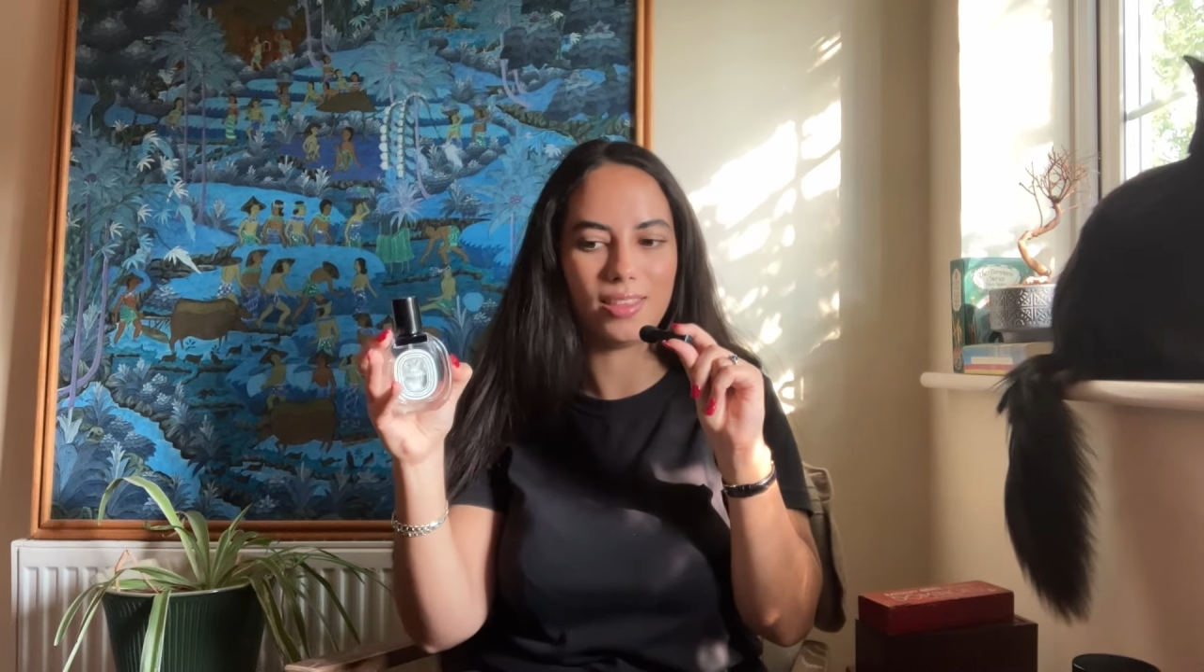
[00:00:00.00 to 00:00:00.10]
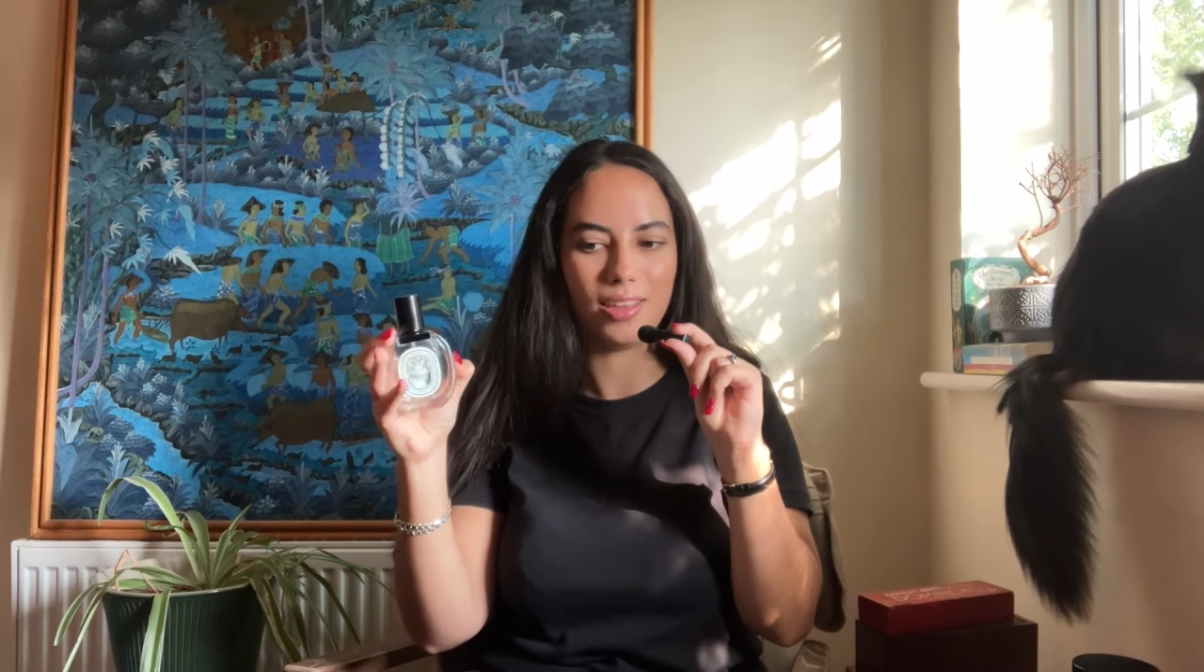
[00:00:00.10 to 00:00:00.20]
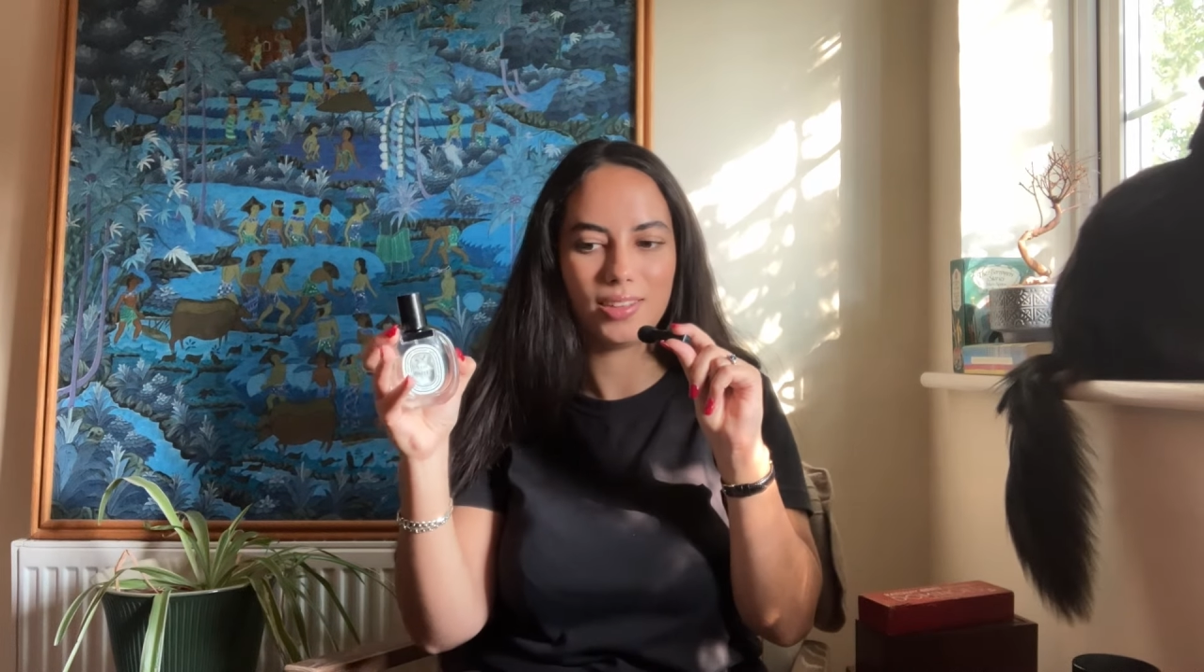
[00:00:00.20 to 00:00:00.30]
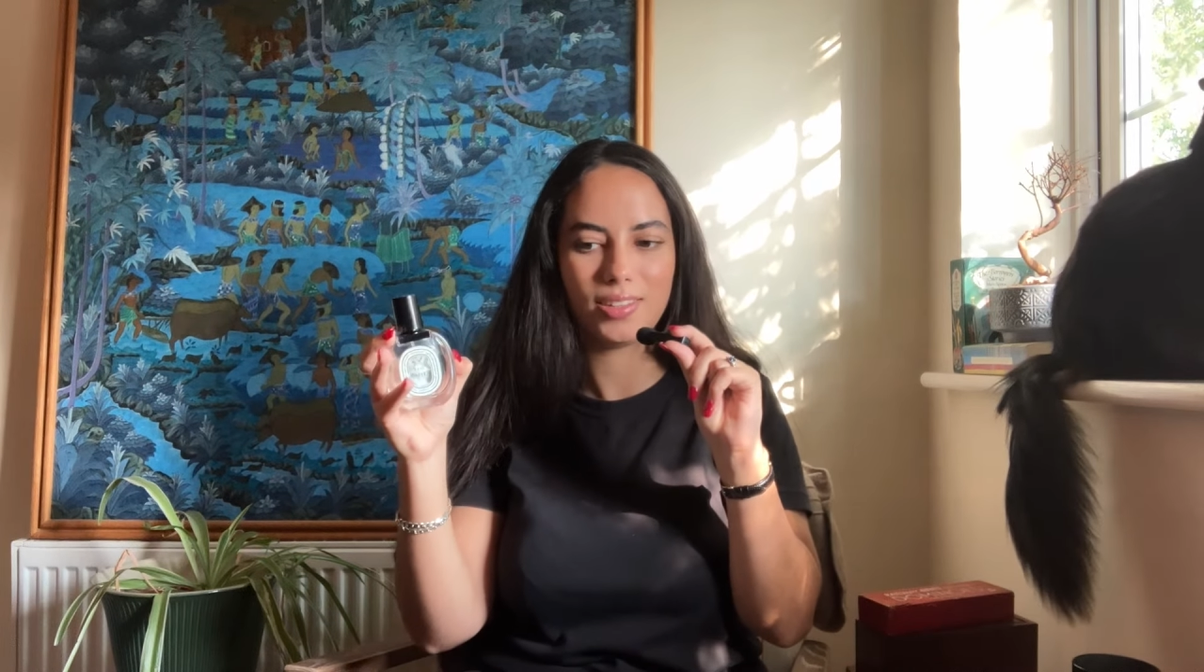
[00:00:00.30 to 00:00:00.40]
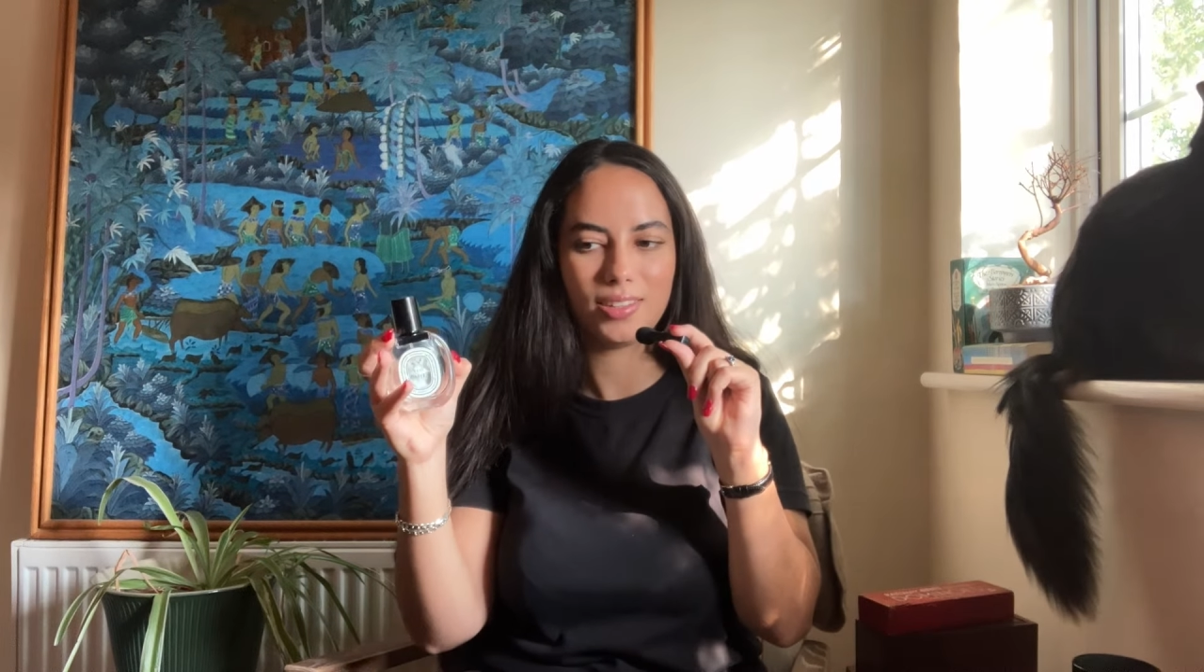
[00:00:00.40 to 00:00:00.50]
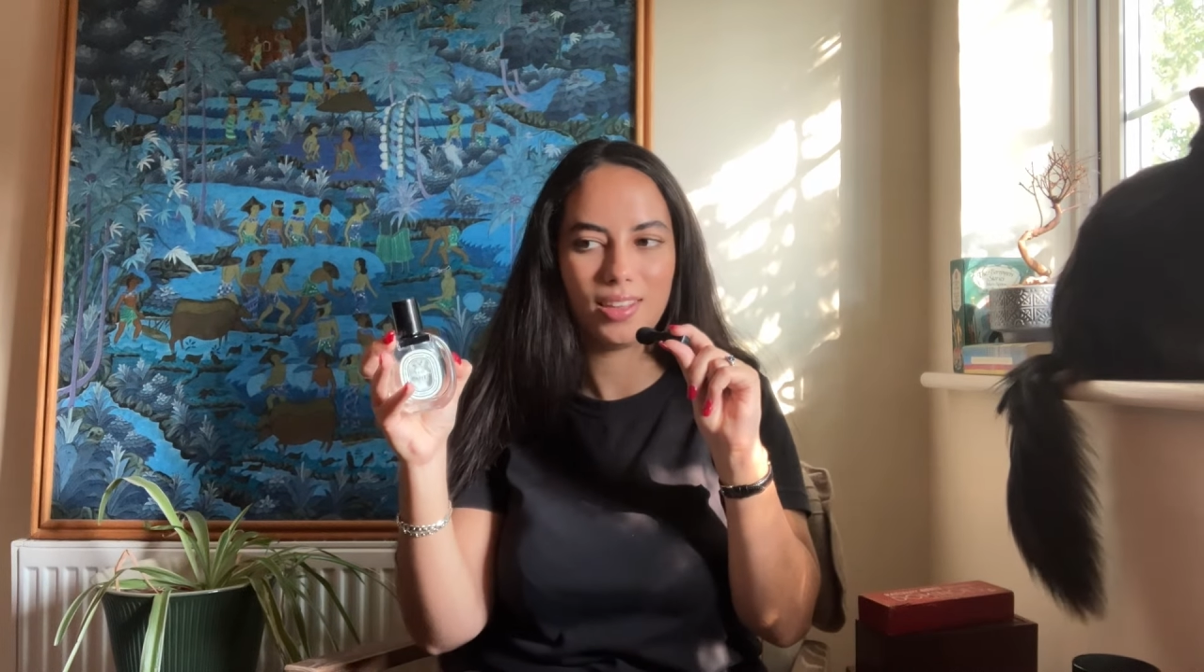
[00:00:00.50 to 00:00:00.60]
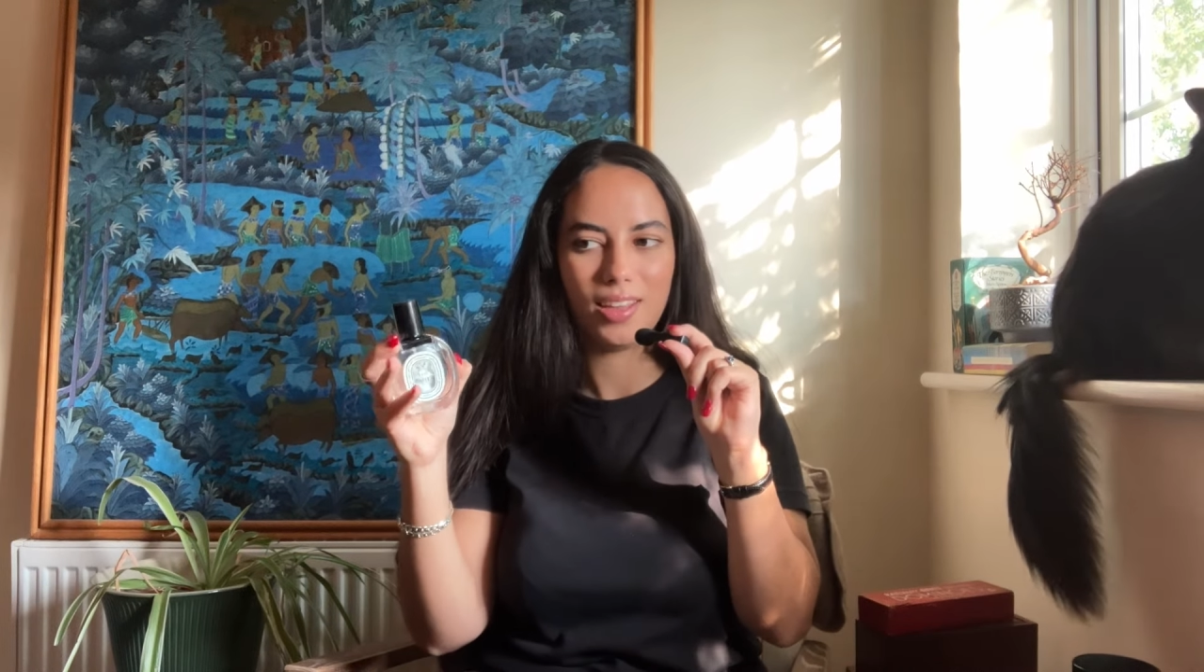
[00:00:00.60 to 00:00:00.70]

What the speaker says: this.